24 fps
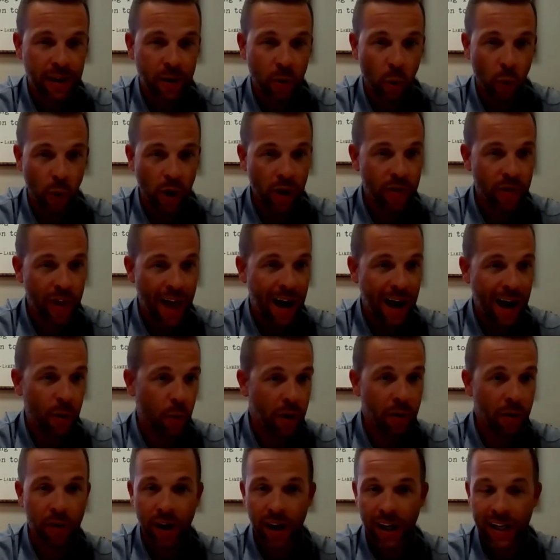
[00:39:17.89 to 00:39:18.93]
With that,
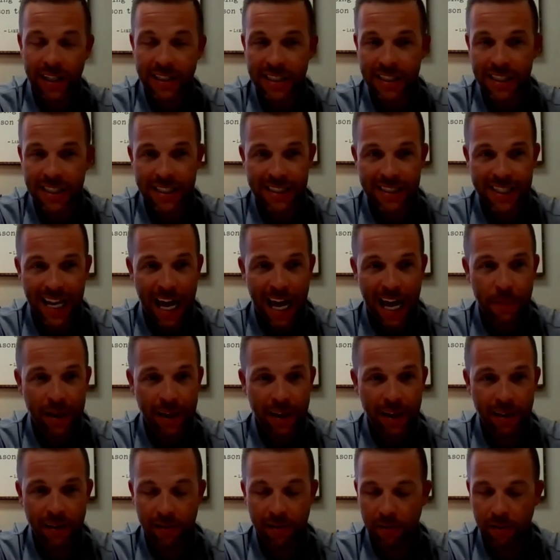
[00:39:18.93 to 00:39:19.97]
we release the assignment.